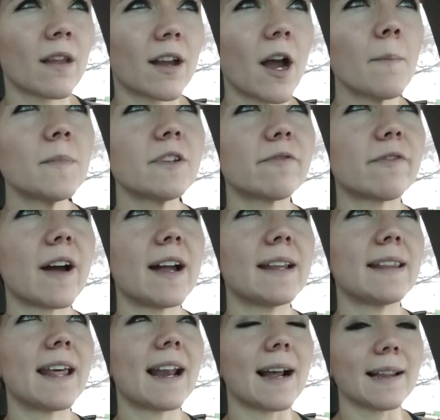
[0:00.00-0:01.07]
come to
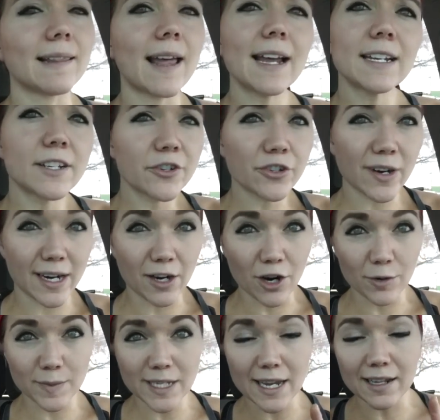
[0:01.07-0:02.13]
find that I like to try
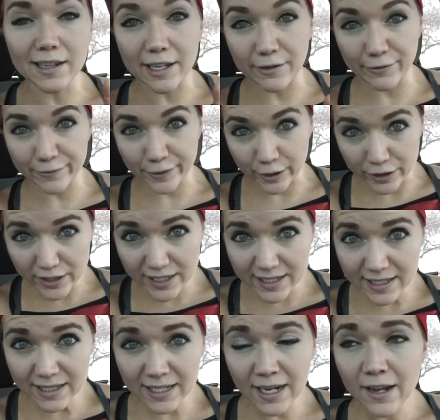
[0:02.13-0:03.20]
carb cycling
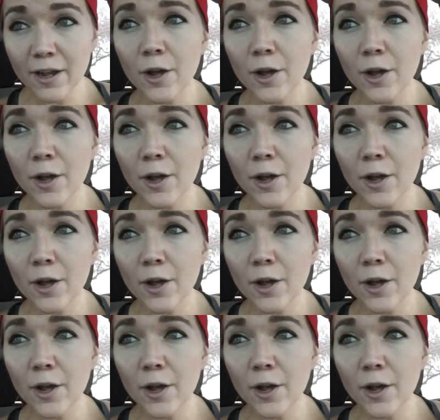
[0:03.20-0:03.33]
first